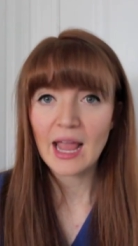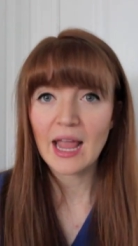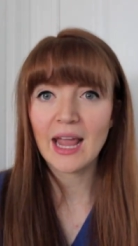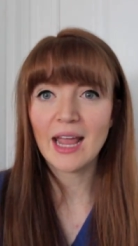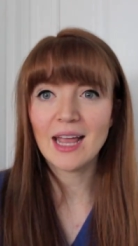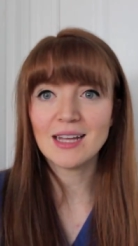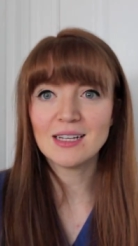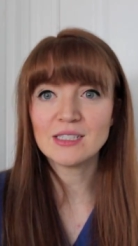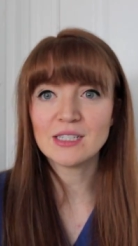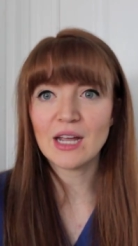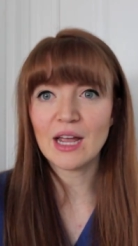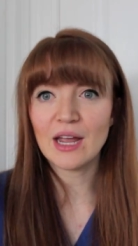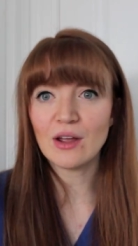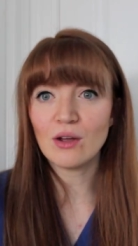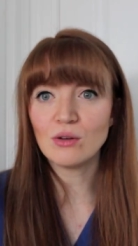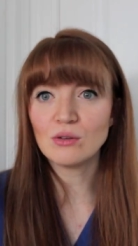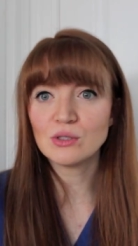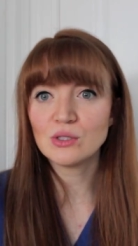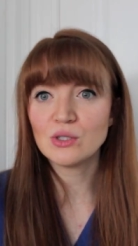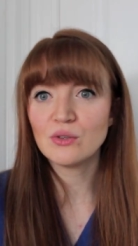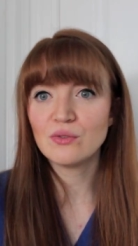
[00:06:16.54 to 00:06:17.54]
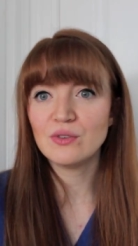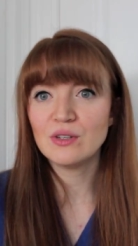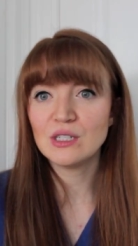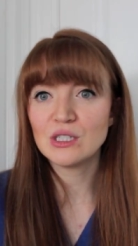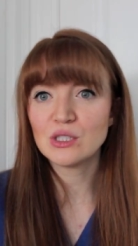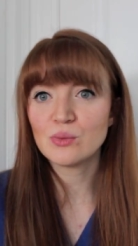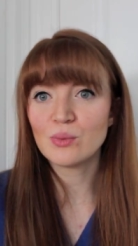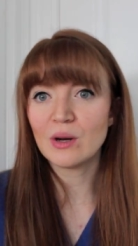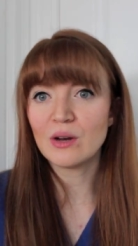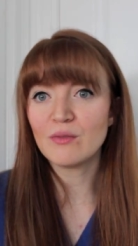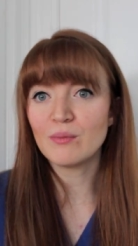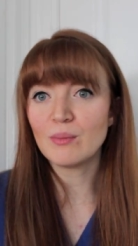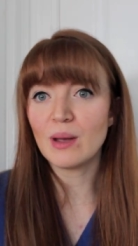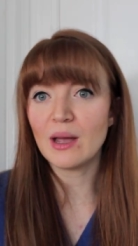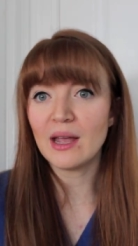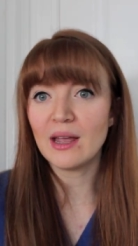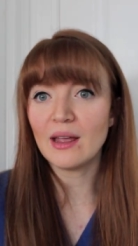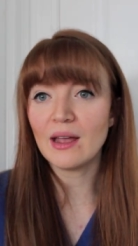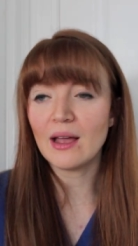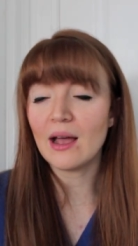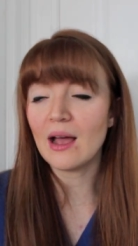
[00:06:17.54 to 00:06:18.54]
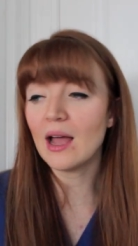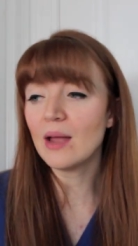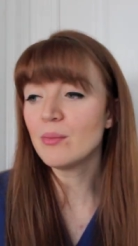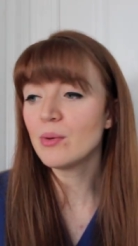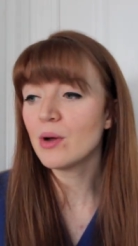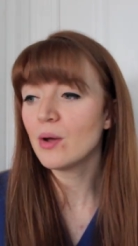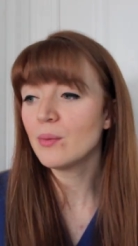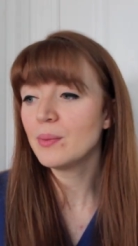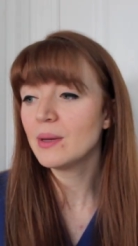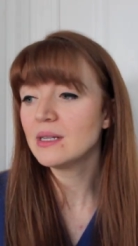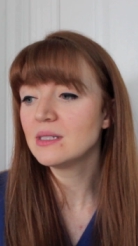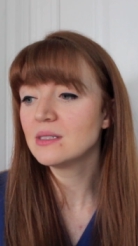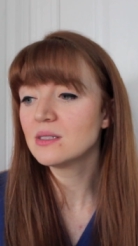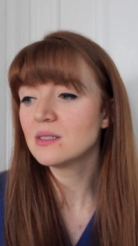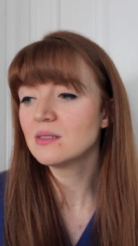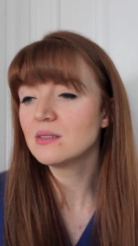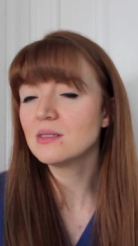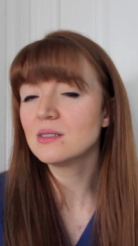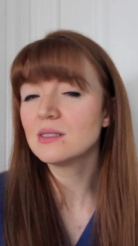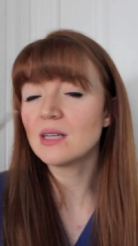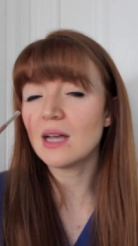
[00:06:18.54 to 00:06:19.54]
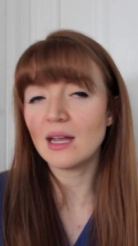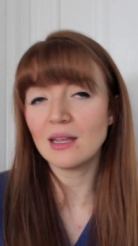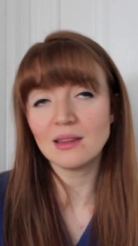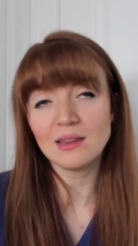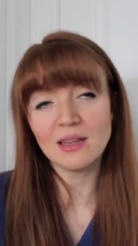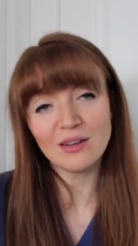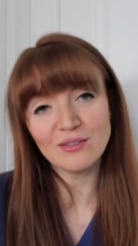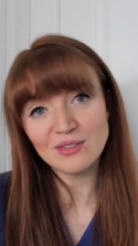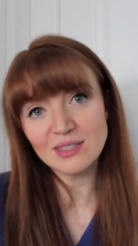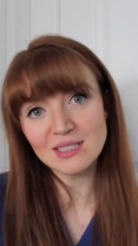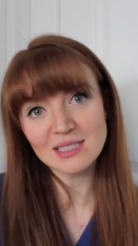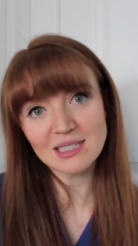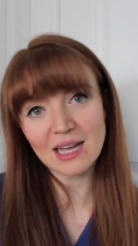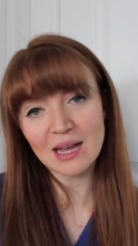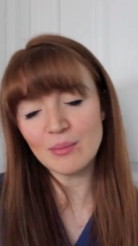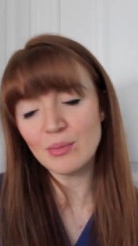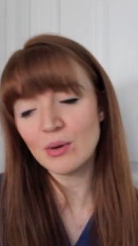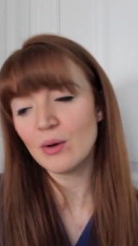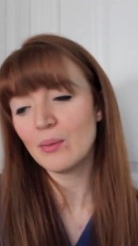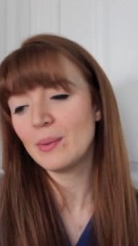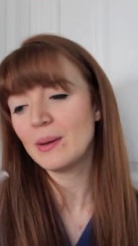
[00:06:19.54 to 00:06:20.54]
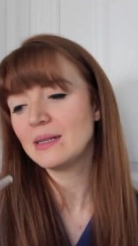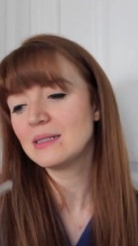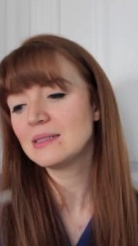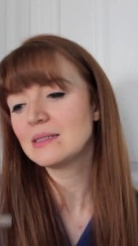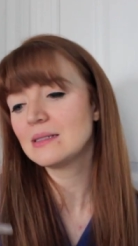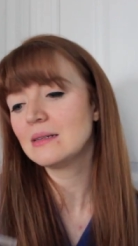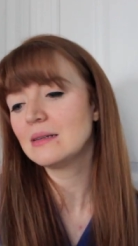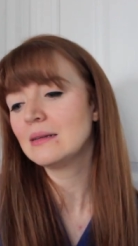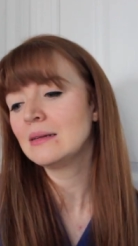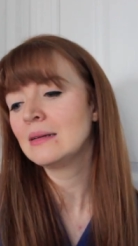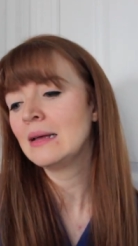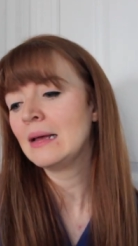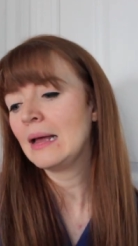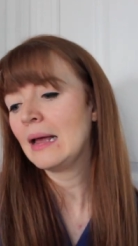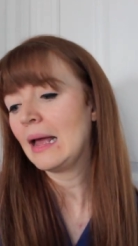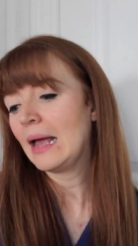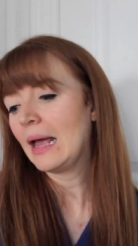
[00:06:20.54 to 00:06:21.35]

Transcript: And I also finished one of my eyebrow pencils. I love this eyebrow pencil.